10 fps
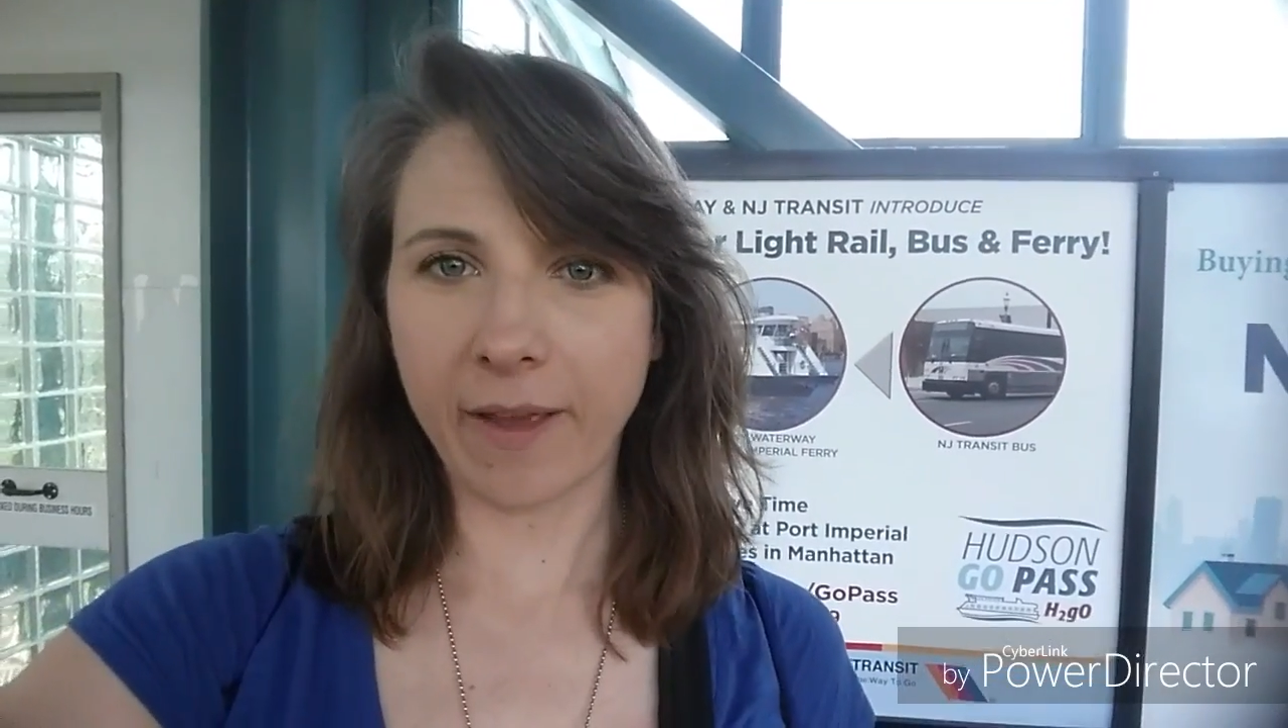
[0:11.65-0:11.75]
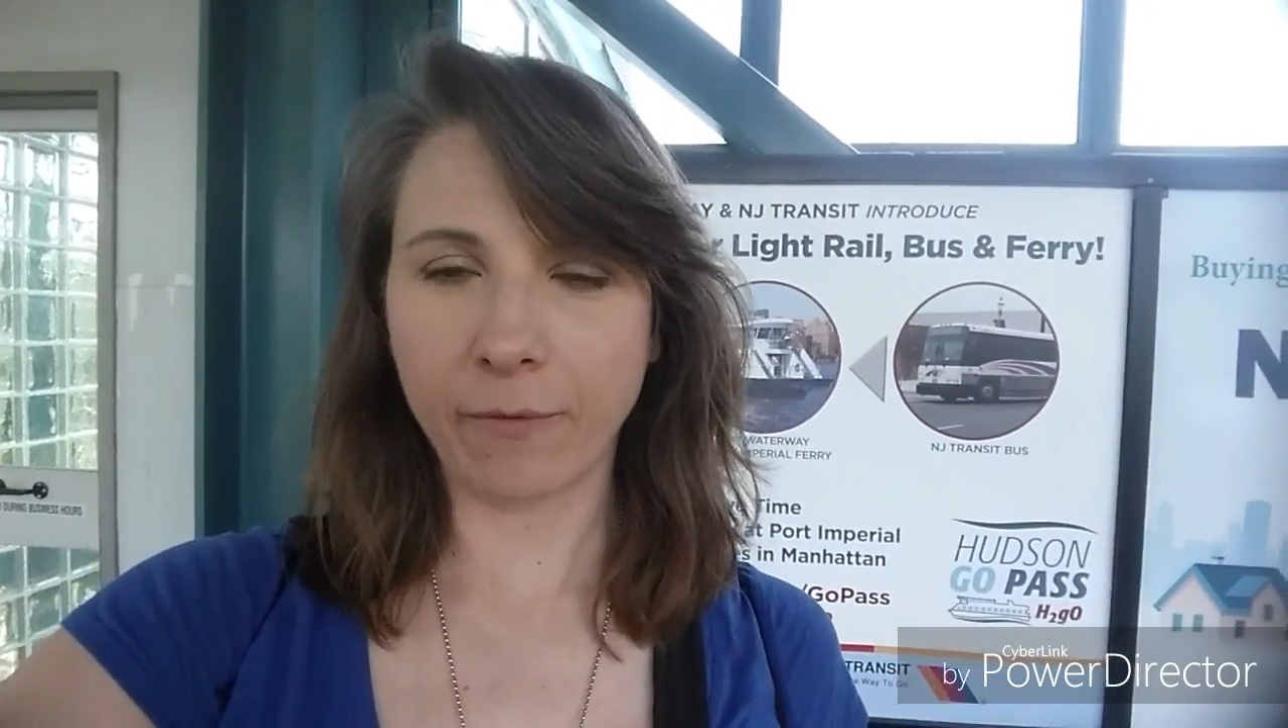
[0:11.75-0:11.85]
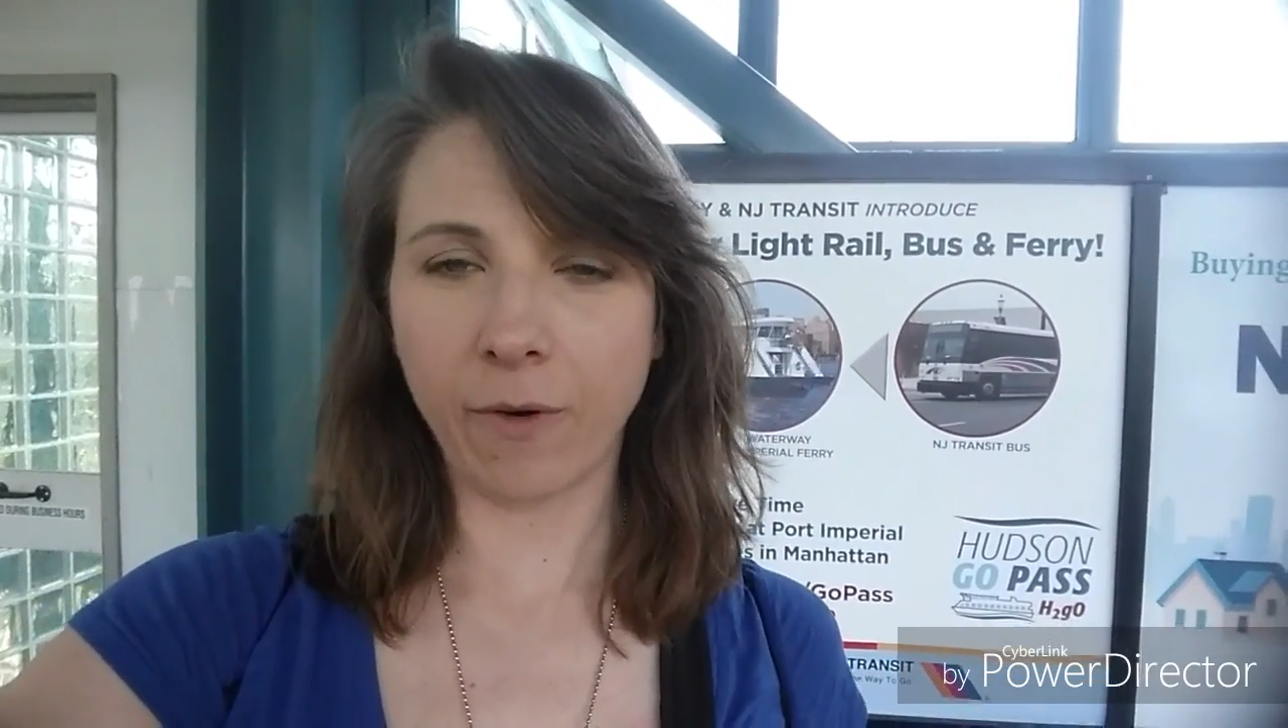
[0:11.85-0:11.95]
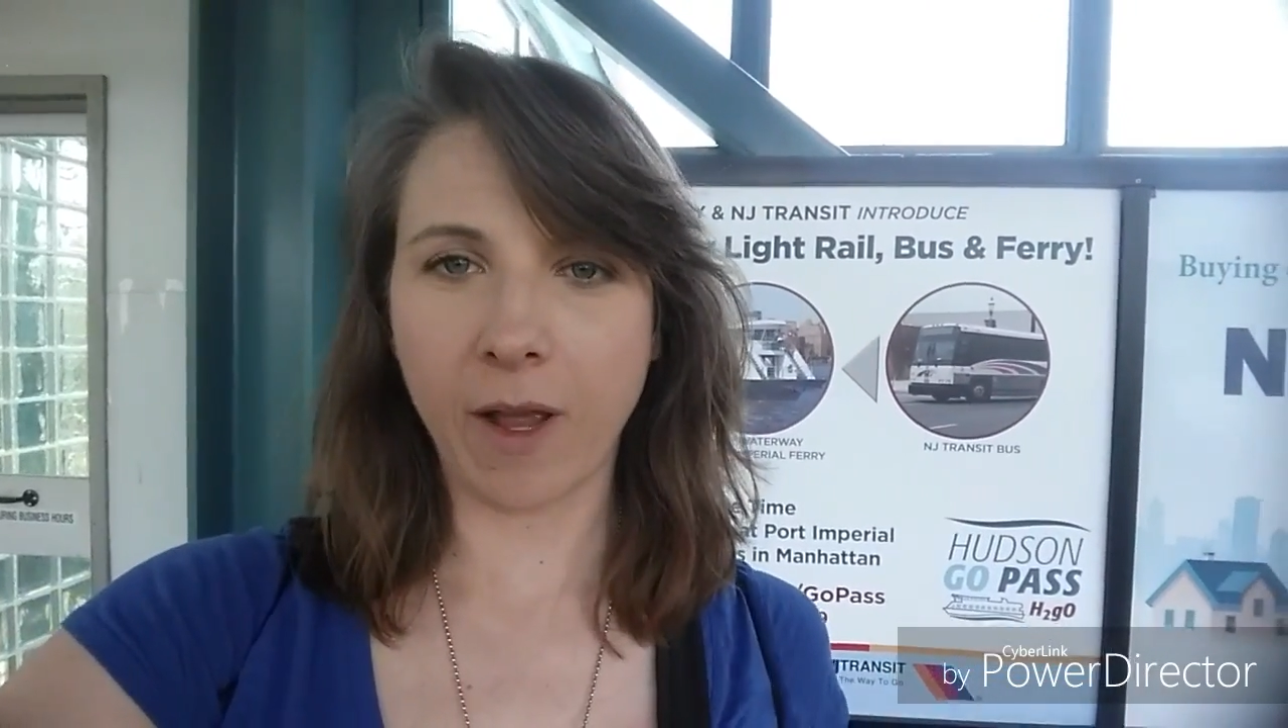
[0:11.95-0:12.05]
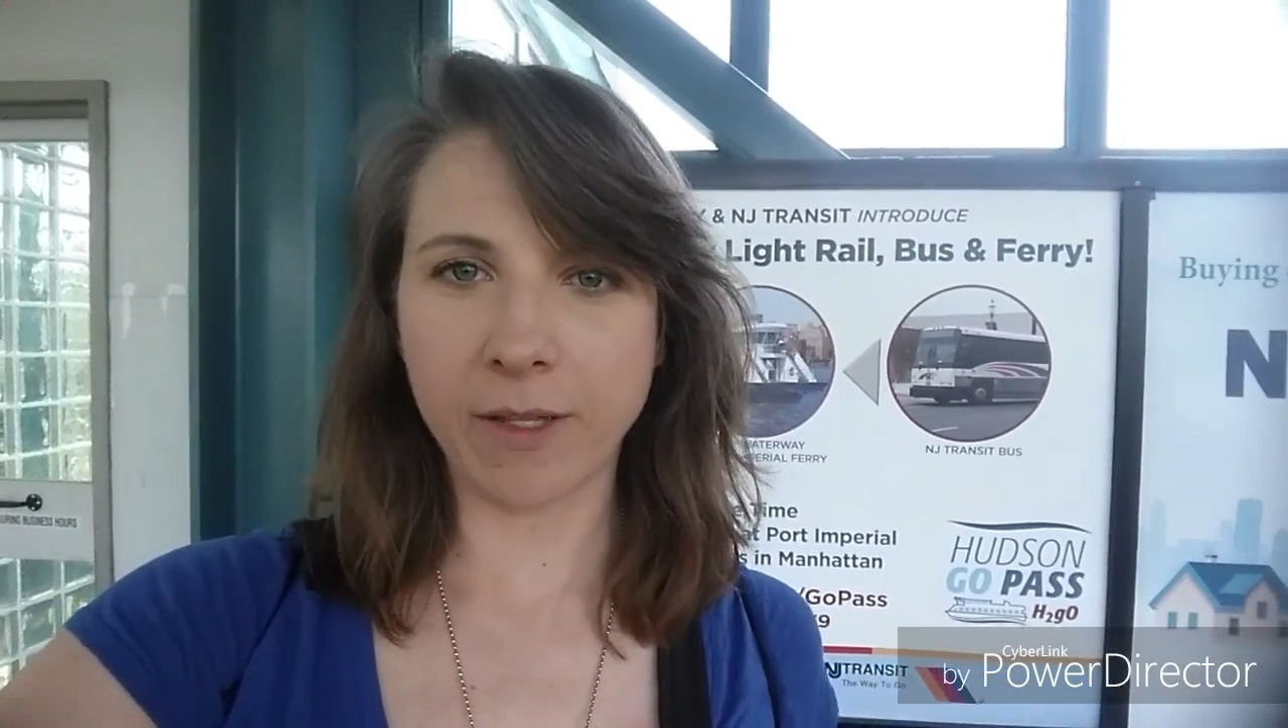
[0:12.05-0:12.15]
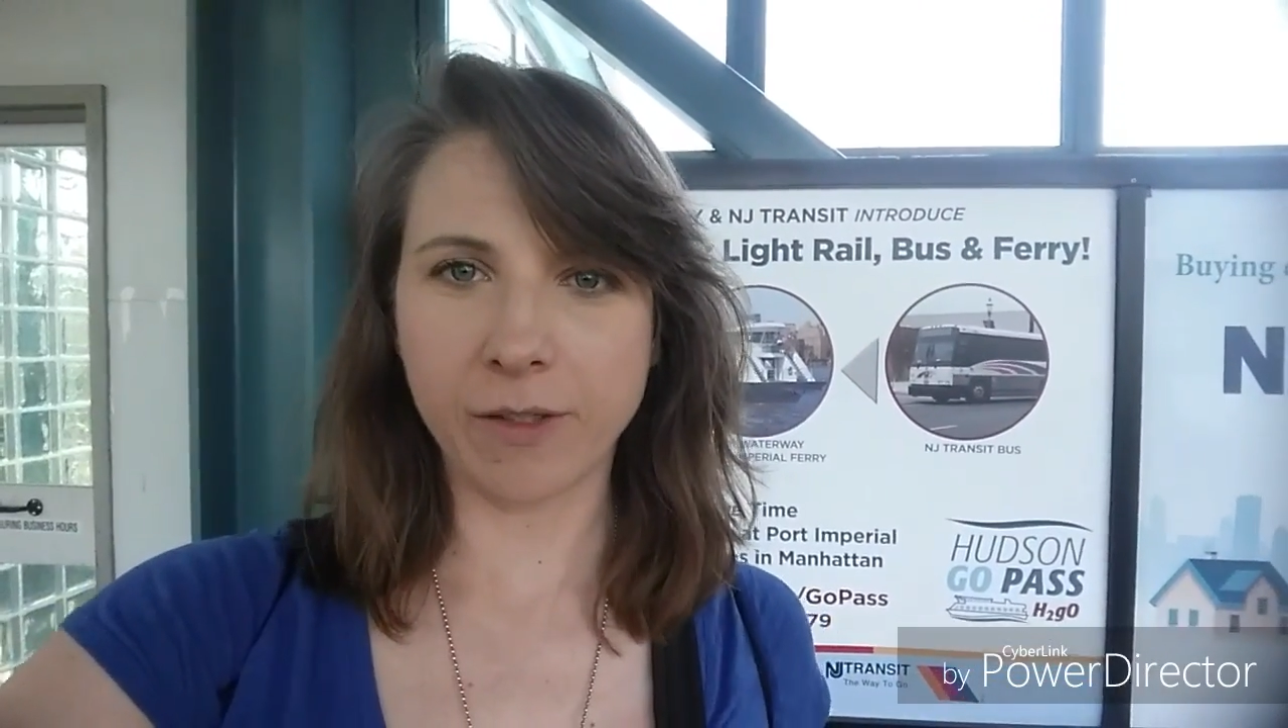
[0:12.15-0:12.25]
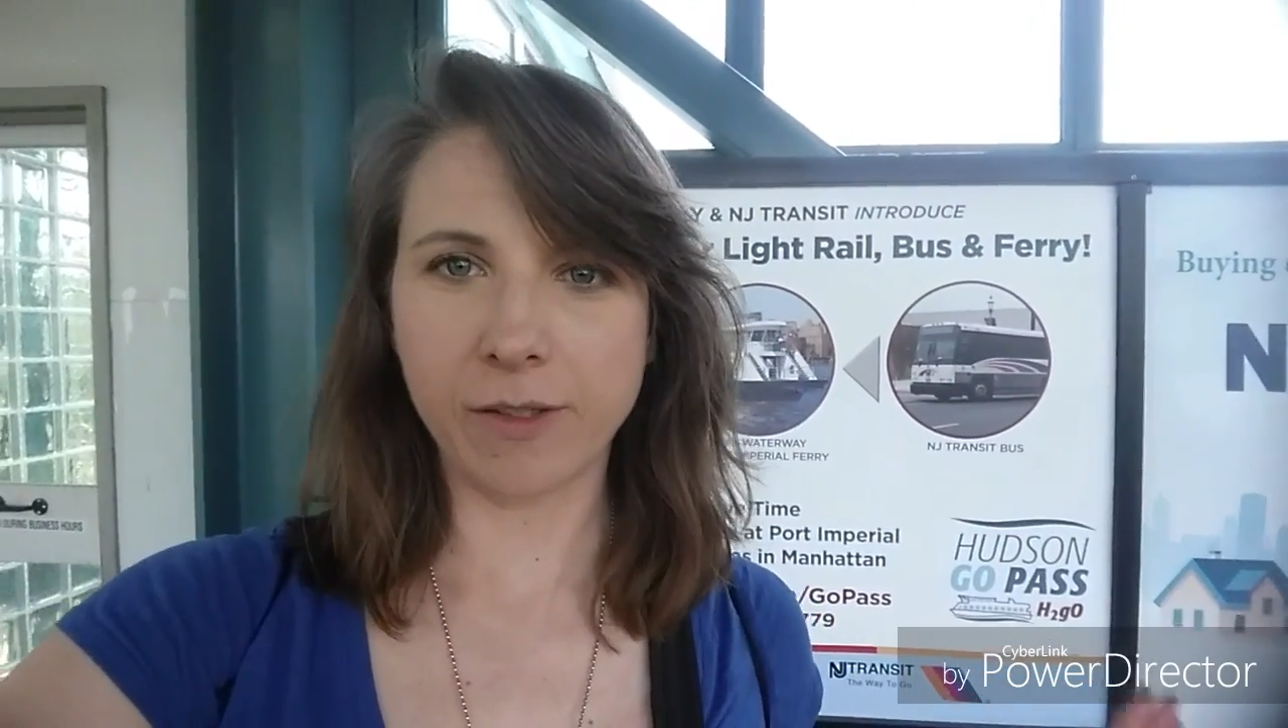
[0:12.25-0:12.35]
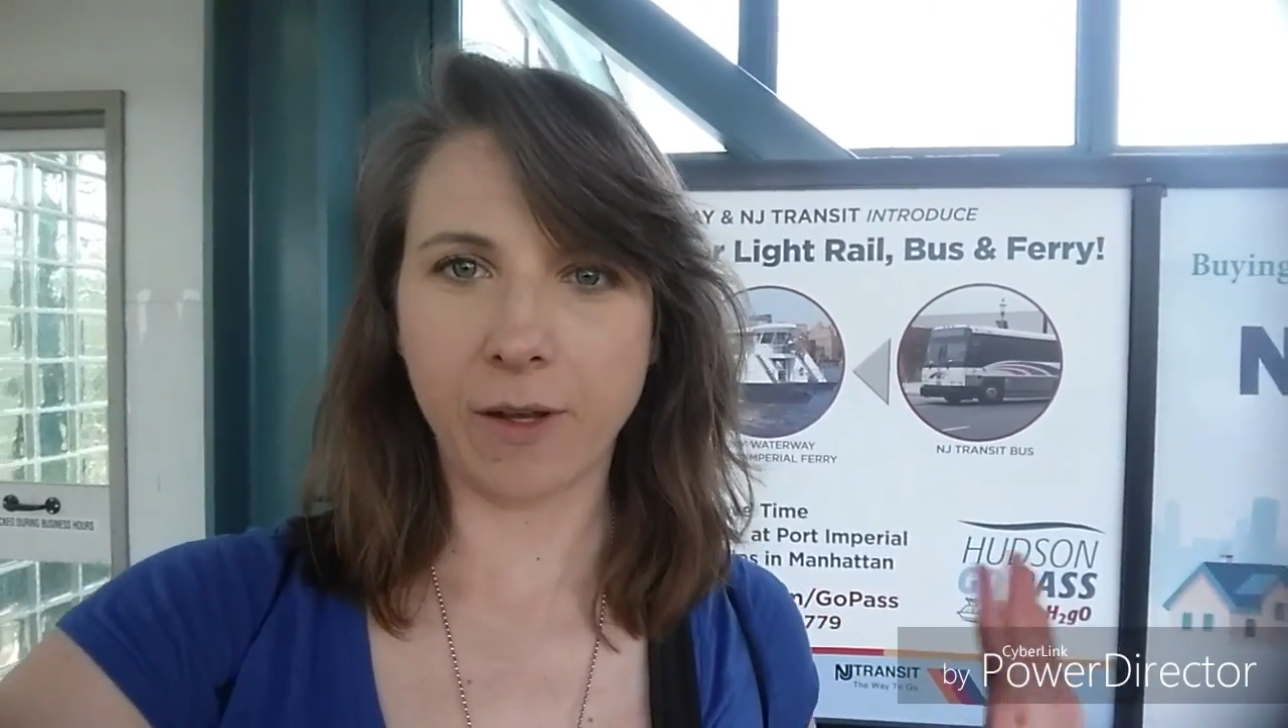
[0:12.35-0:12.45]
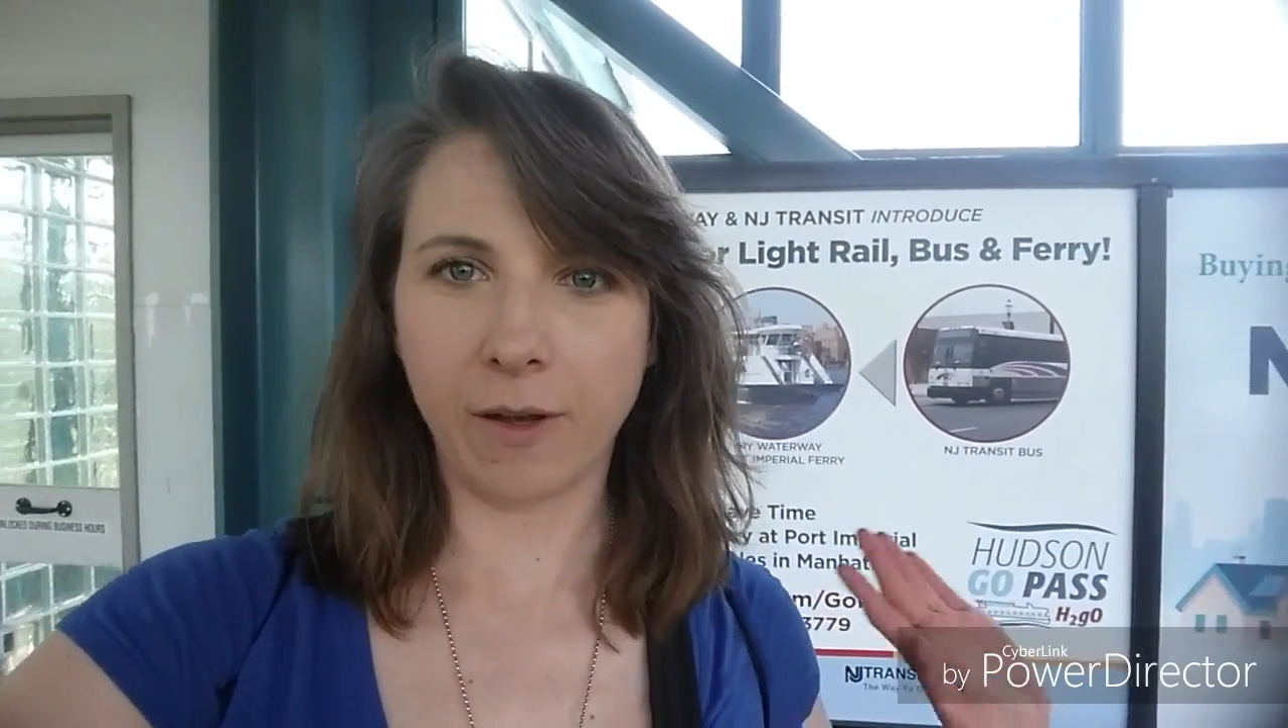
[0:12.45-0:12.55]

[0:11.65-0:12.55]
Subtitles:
that runs